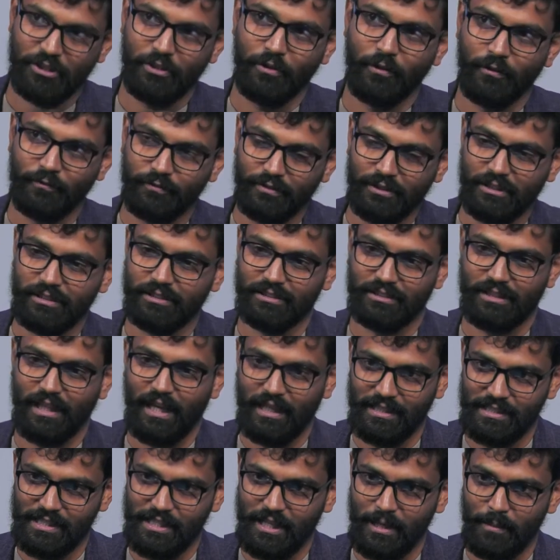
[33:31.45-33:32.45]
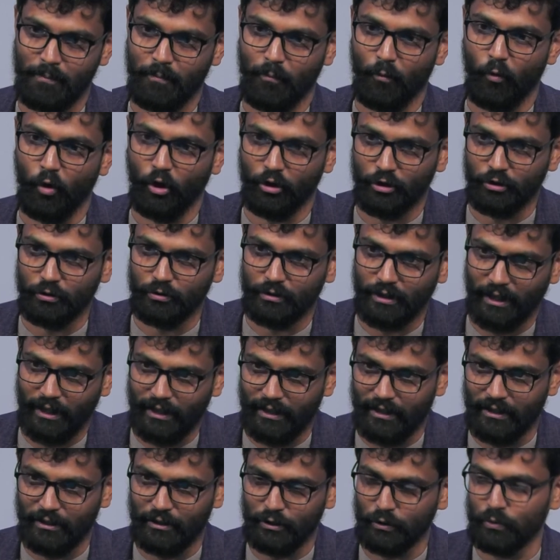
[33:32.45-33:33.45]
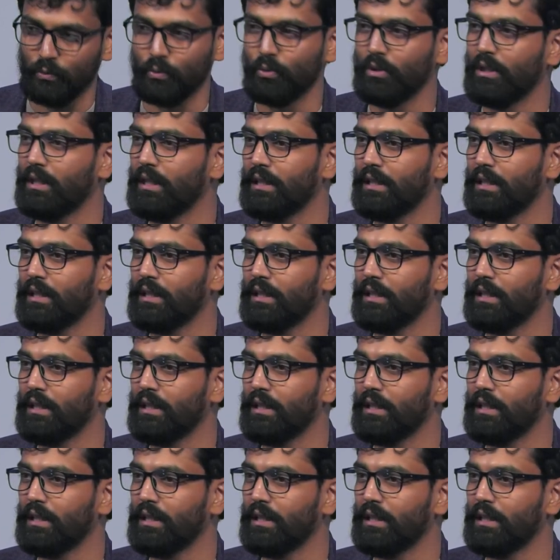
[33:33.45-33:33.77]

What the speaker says: of this landscape want to take it to,